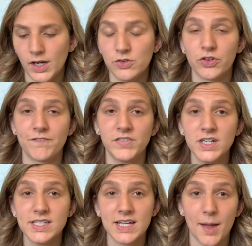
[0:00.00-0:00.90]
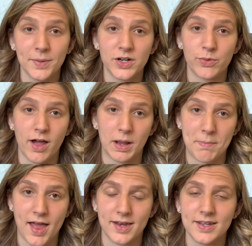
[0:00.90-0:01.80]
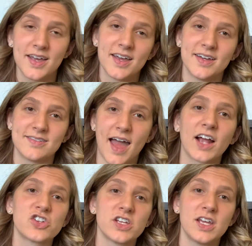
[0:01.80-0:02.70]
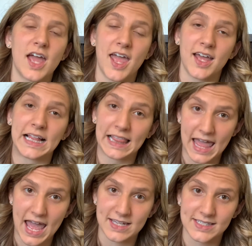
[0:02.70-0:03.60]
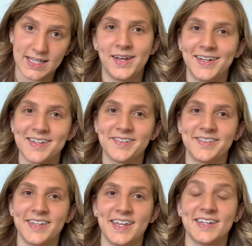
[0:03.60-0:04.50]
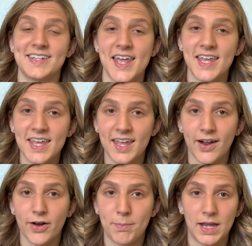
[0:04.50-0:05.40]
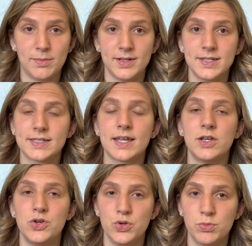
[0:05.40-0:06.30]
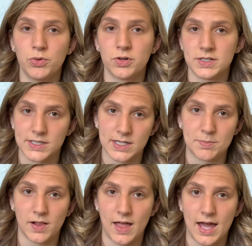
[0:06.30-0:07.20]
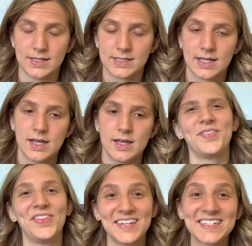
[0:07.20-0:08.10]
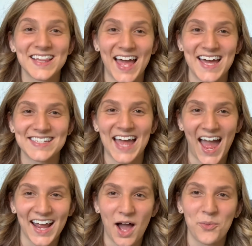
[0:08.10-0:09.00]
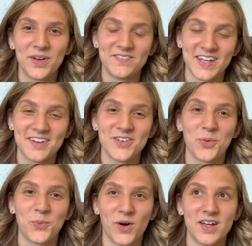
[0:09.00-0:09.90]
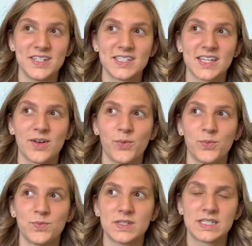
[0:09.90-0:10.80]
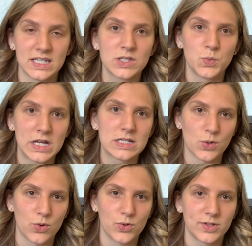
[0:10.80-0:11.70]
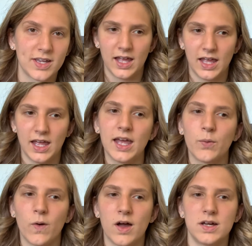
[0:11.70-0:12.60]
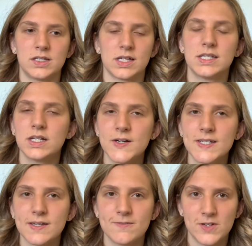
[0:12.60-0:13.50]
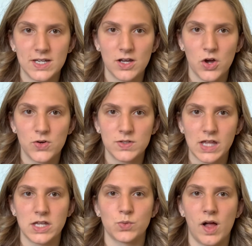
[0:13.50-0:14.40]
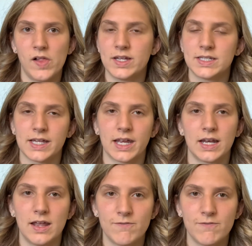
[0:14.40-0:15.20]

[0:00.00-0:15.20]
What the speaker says: So the first thing I'm gonna recommend is actually a class, and it is the Taking Care of Babies Newborn Sleep class. This class I got when Viv was 6 weeks old. It was a series of videos as well as like an